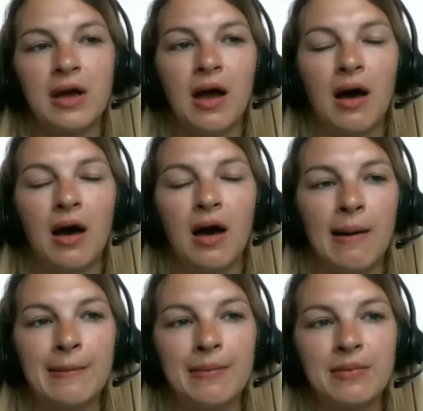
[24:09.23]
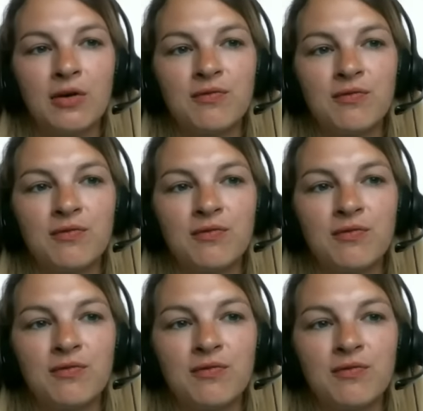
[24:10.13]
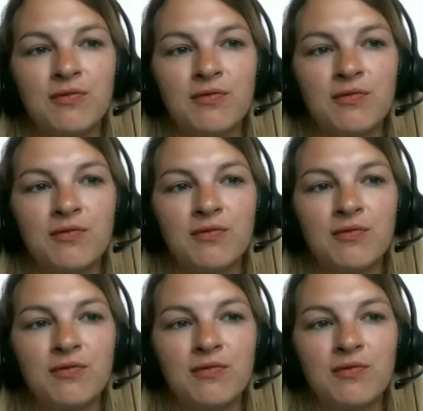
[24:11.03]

ConvertKit's more for